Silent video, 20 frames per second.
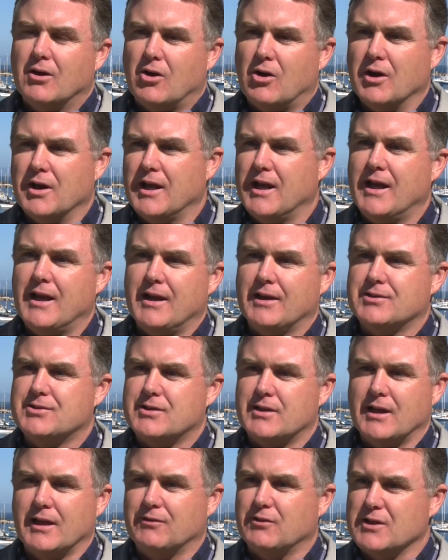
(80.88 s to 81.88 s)
on
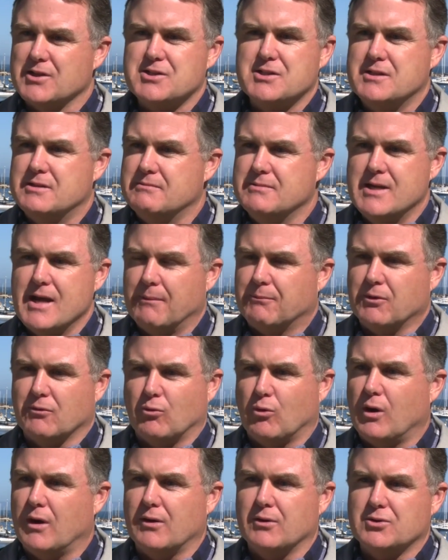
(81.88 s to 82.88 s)
eggs at this depth of
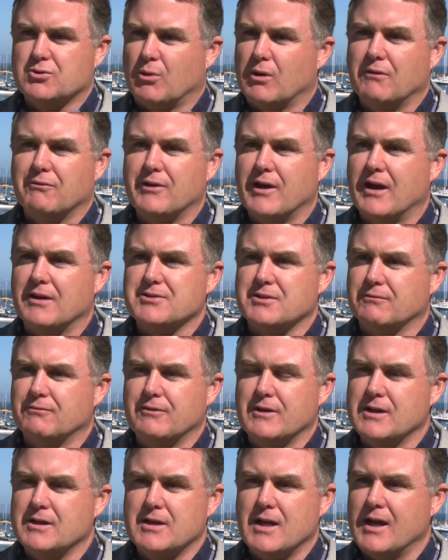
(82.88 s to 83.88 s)
water, 12,000
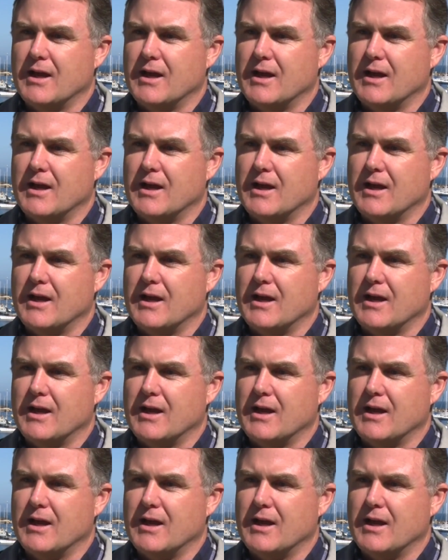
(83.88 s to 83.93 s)
feet